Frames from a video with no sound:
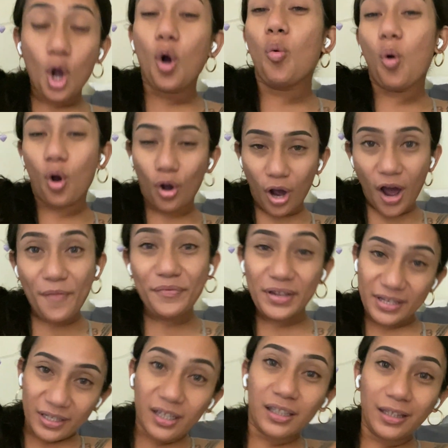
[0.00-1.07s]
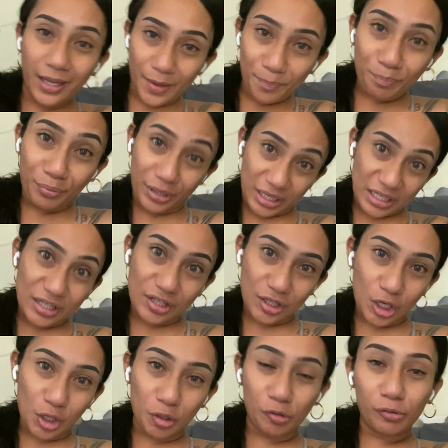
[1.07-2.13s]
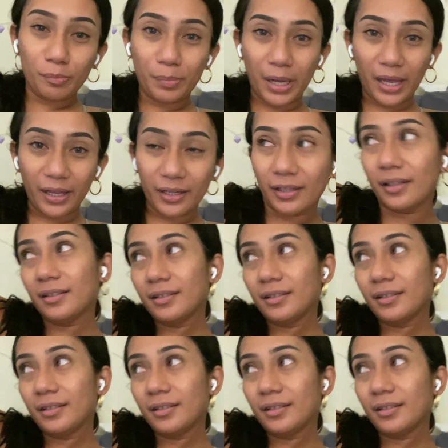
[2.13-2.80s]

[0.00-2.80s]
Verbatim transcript: well, on this clip pretty soon, but